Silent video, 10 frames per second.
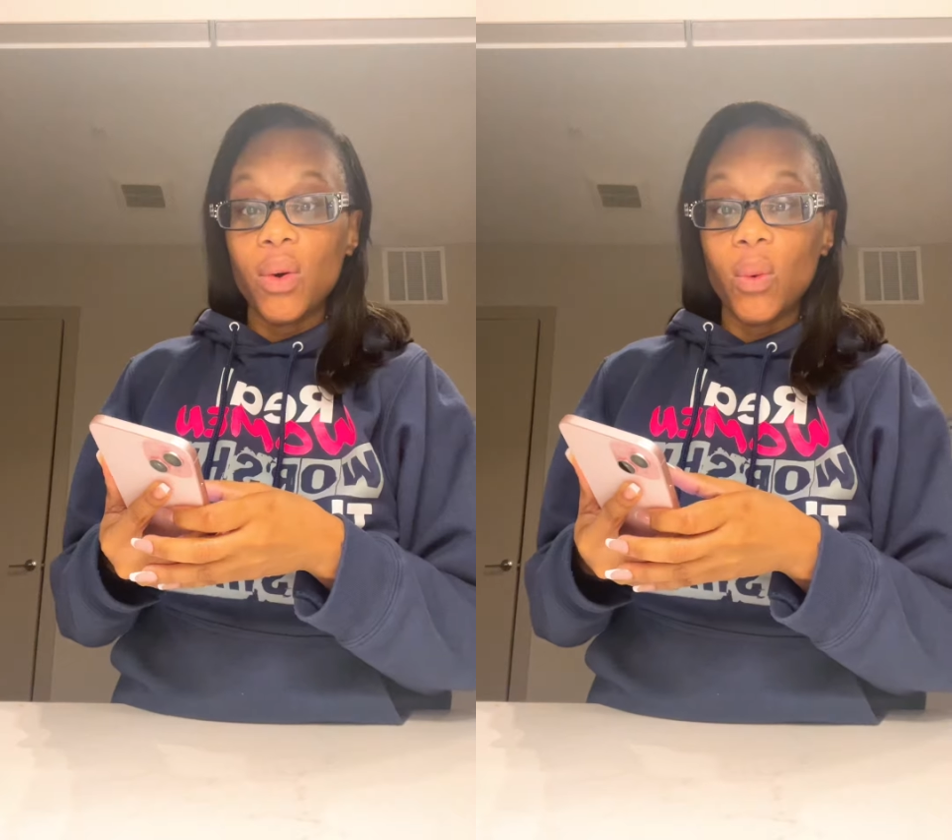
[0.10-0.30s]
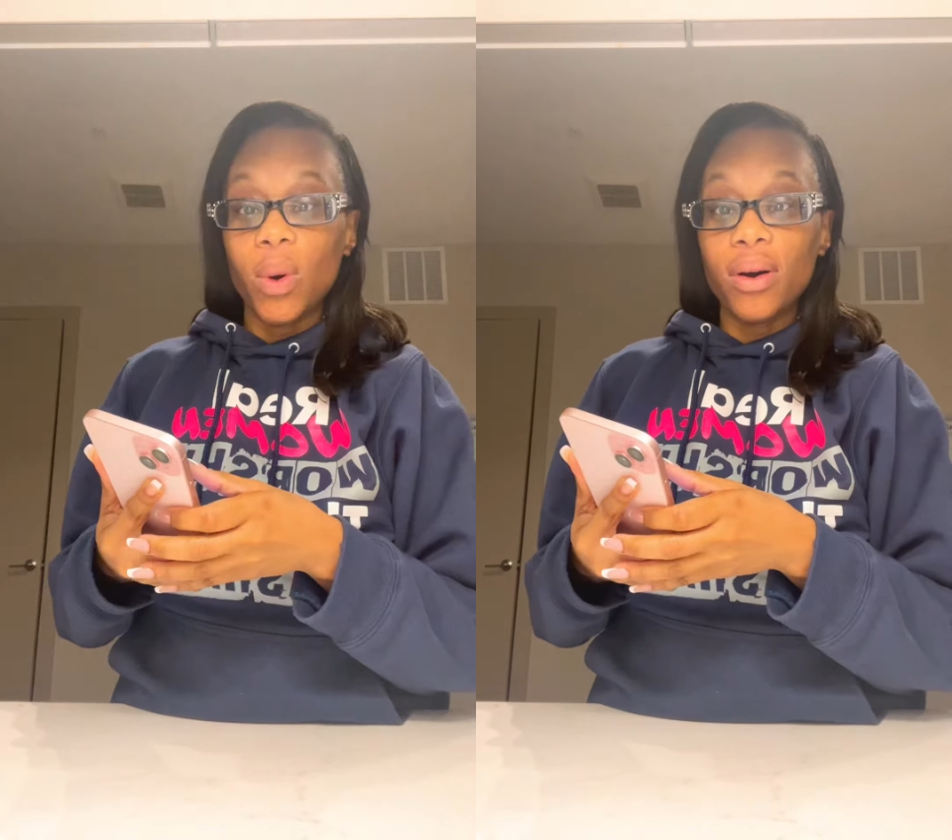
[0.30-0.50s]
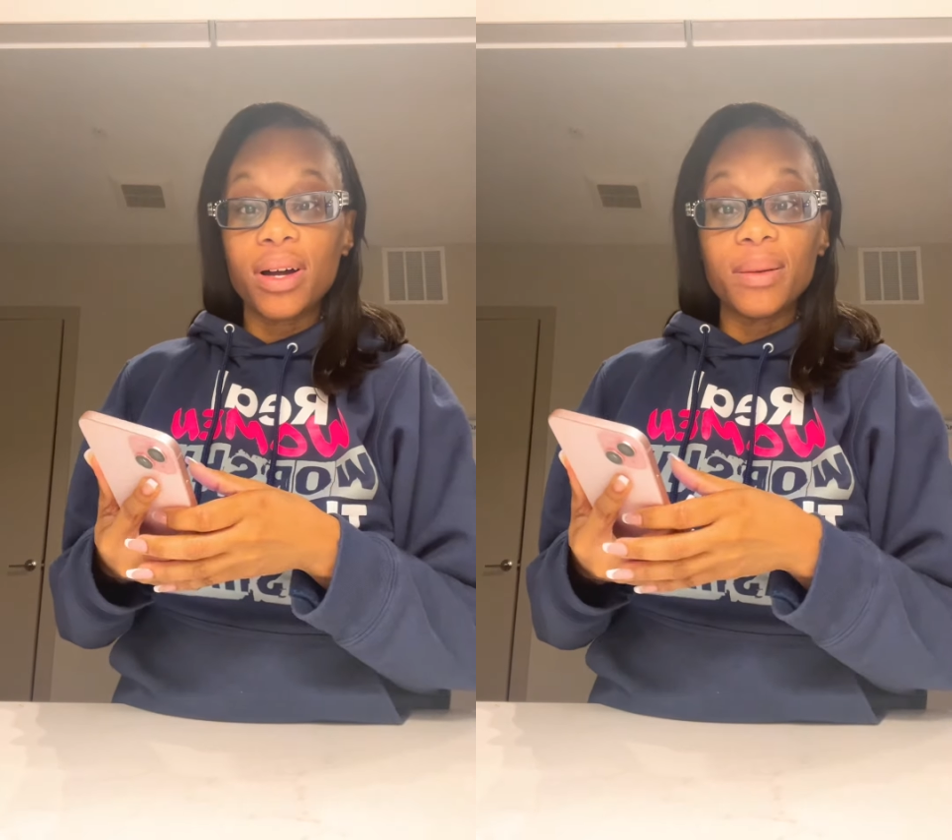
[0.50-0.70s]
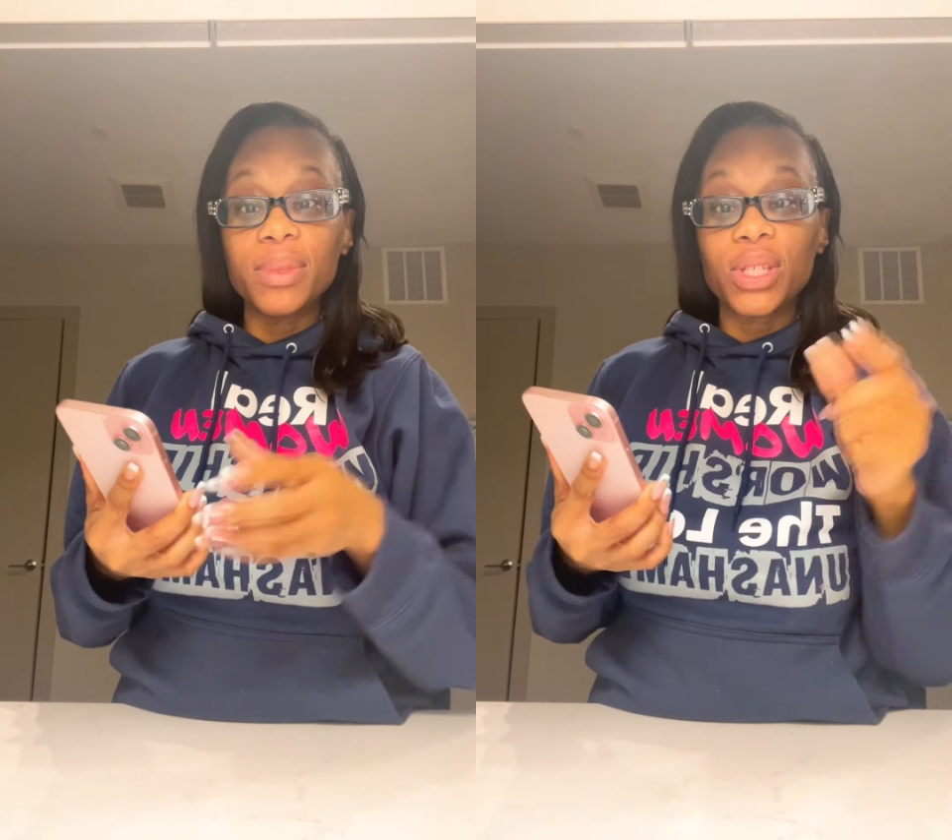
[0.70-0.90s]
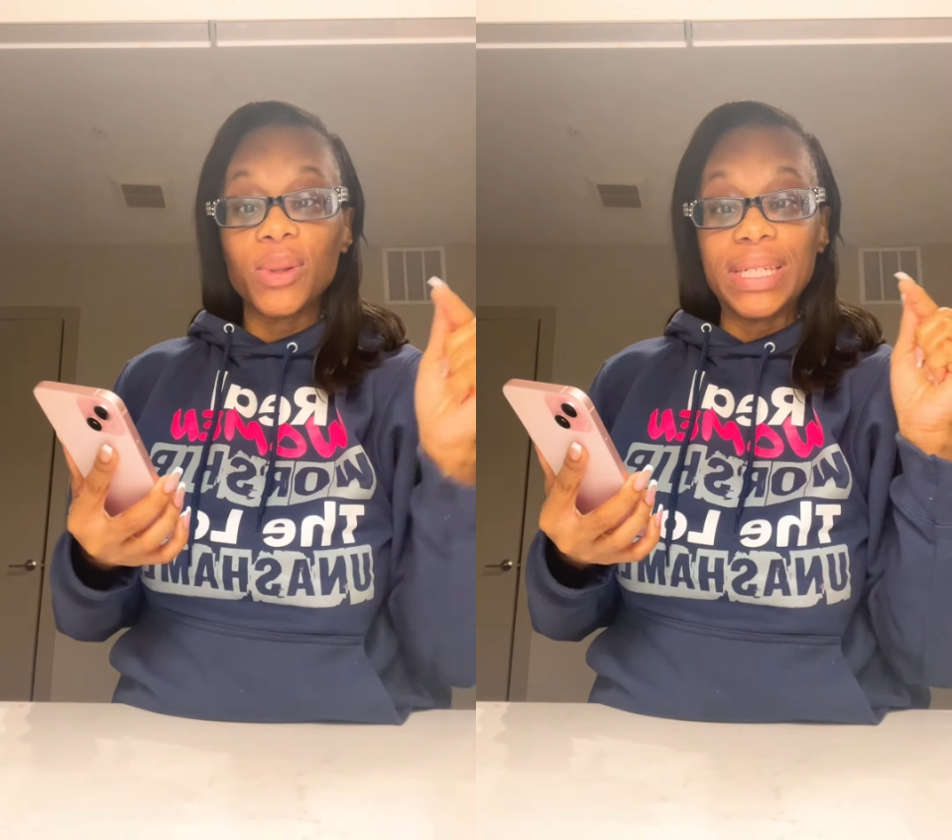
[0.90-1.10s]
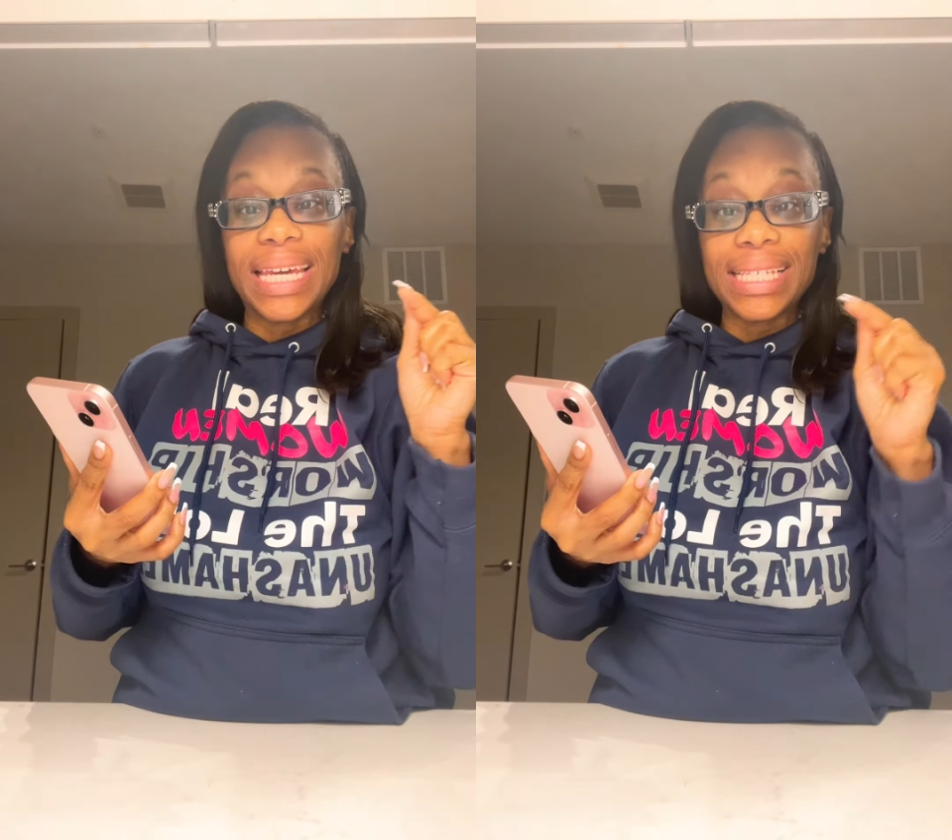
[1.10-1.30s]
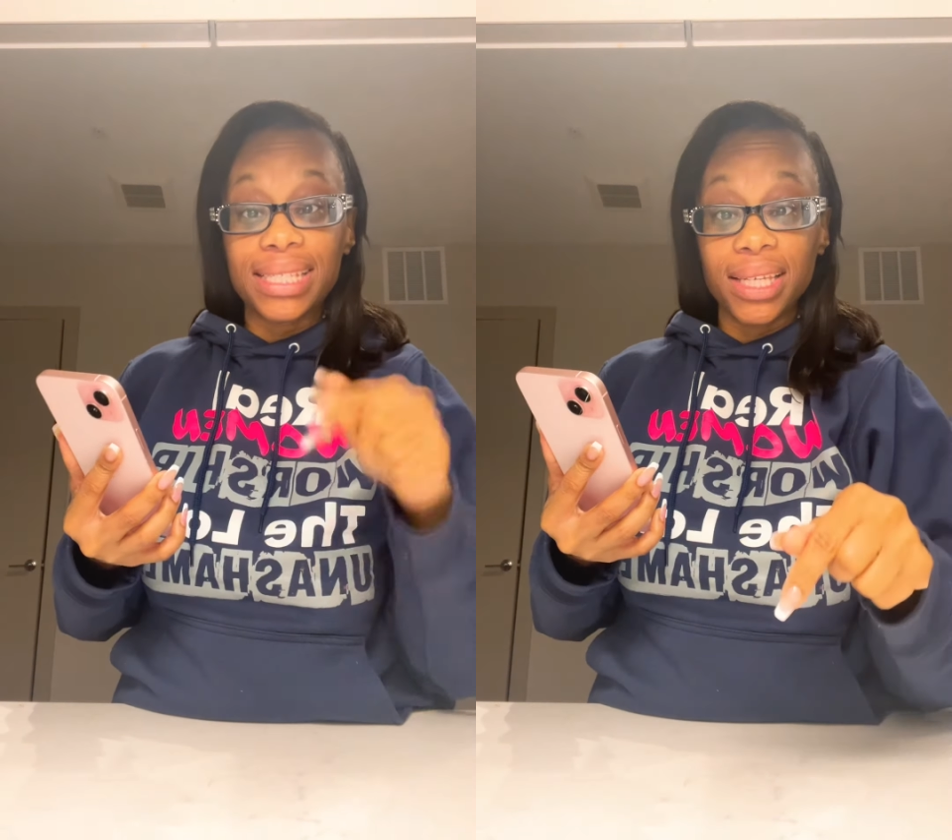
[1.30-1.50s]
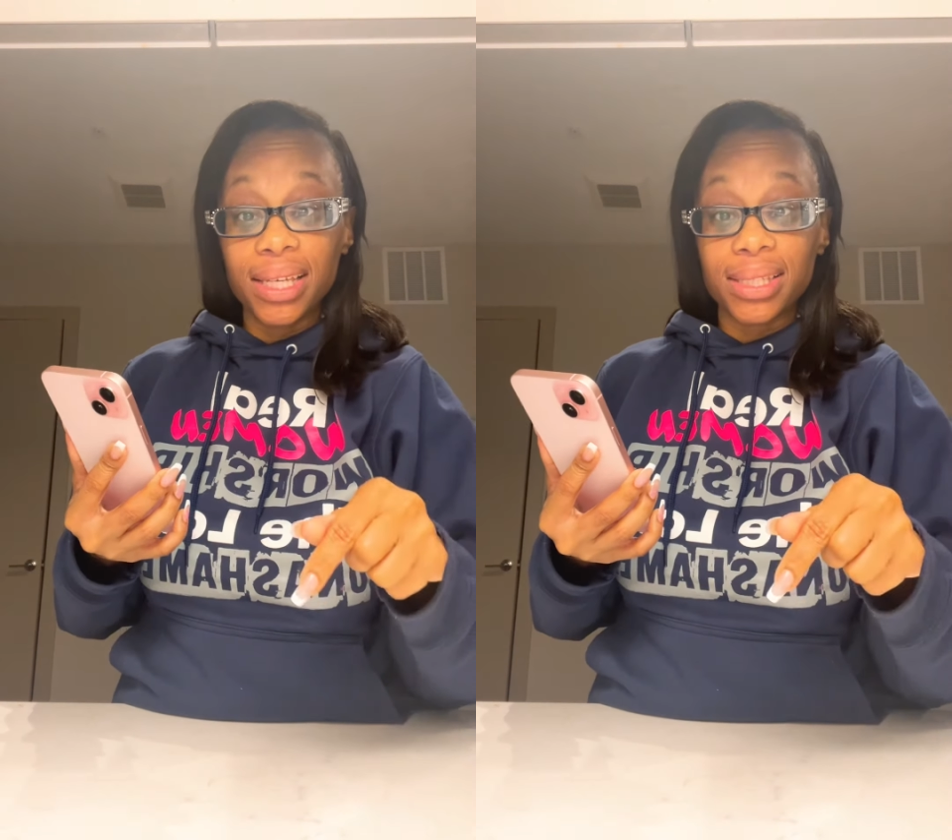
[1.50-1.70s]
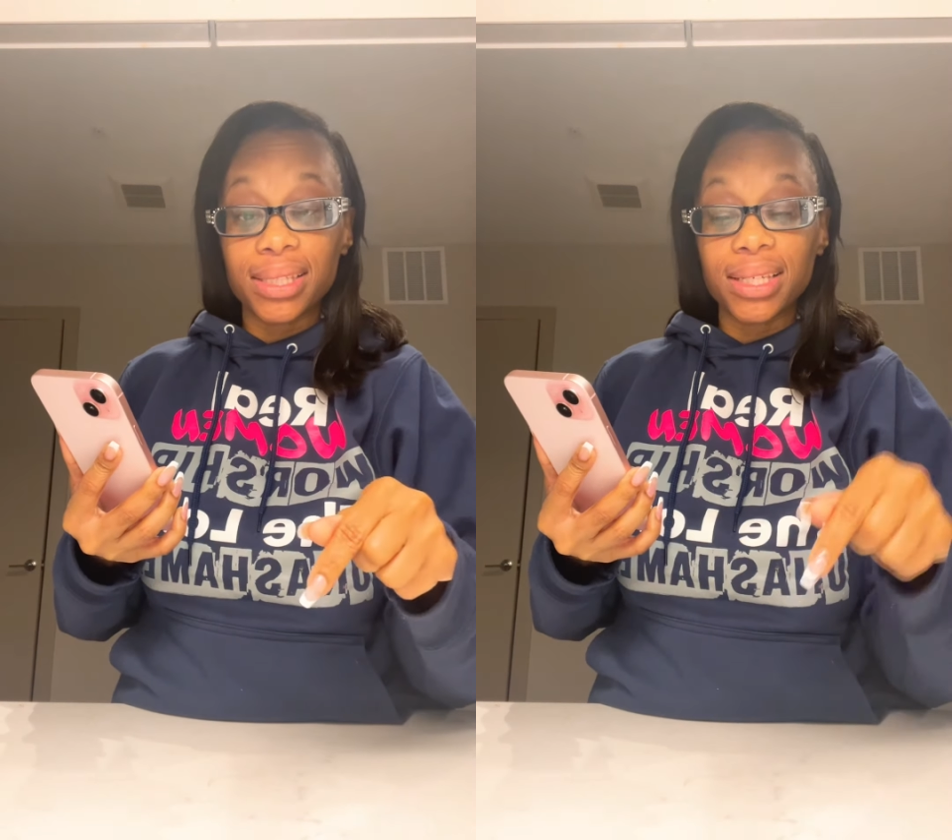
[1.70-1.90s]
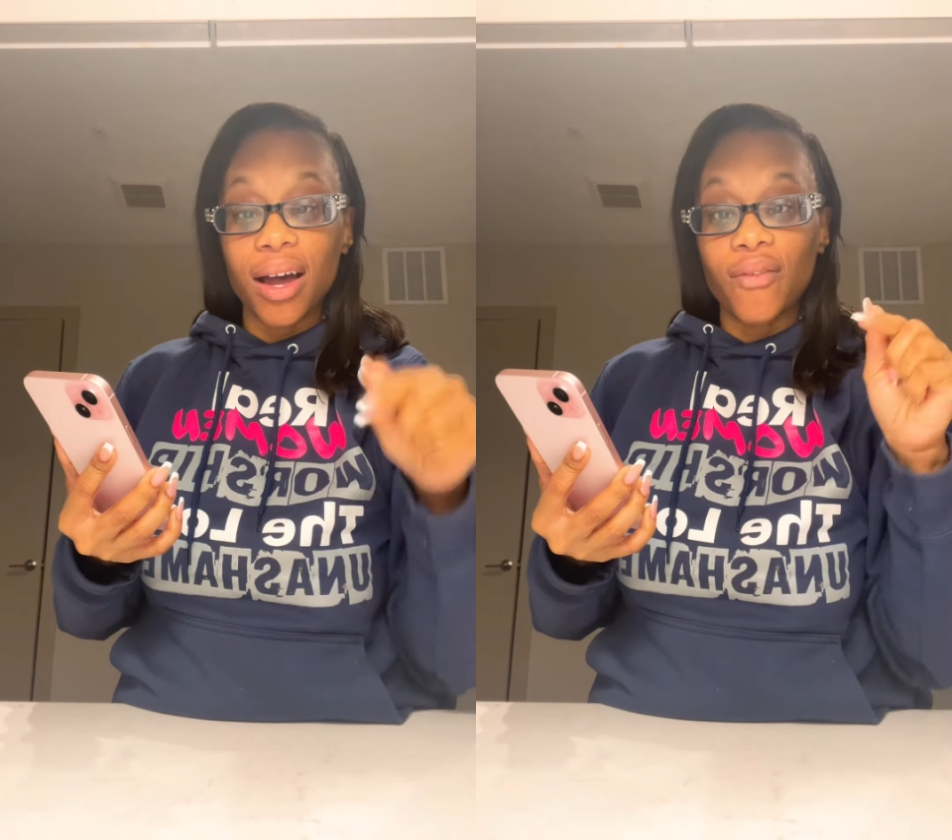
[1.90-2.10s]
Welcome to day 6